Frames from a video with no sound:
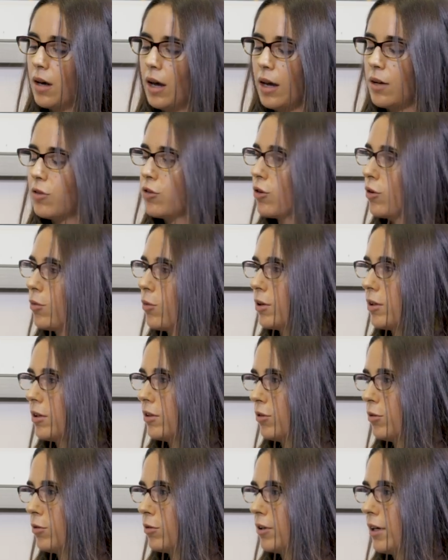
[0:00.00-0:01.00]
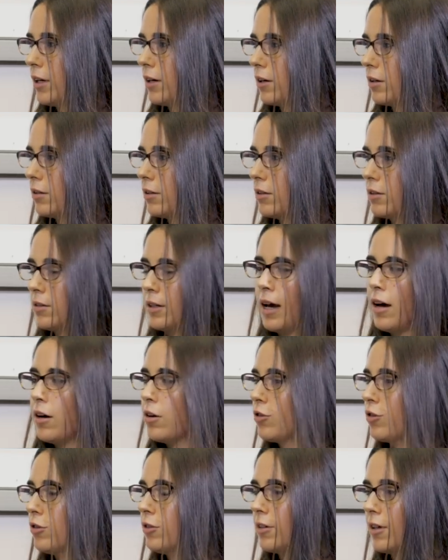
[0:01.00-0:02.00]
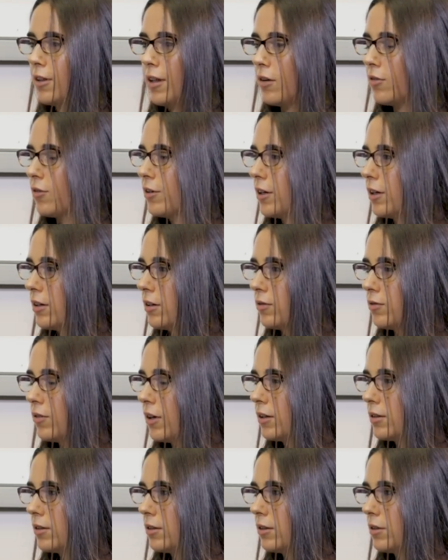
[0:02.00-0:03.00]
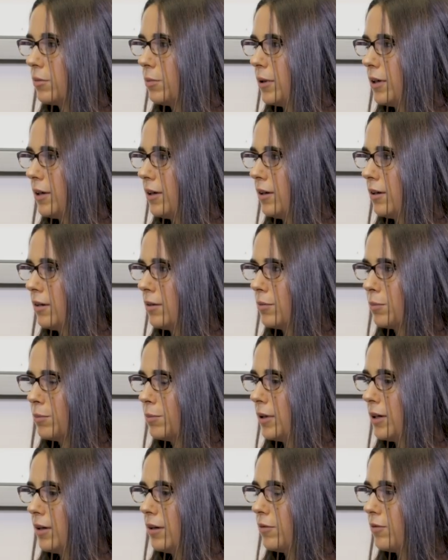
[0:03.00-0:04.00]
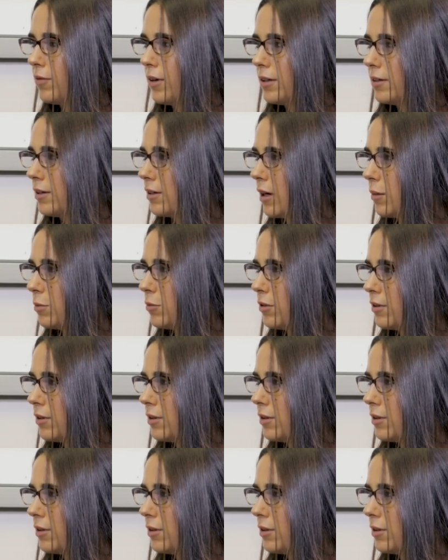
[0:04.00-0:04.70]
Andrew, what is your take on this, and how should South African investors be facing up to